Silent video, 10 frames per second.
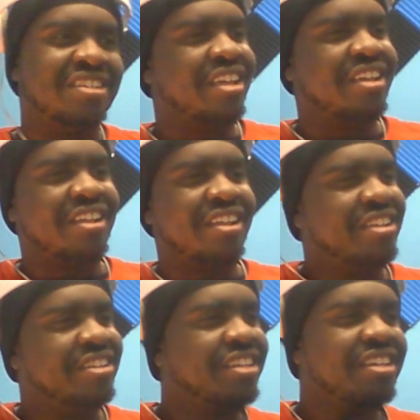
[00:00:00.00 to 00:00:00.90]
and,
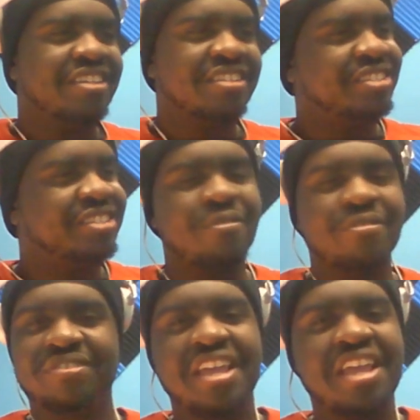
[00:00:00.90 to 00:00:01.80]
and and
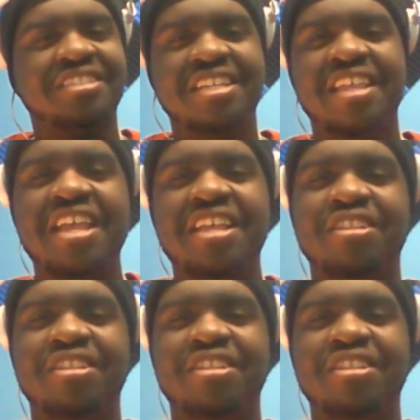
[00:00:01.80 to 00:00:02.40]
certain things that they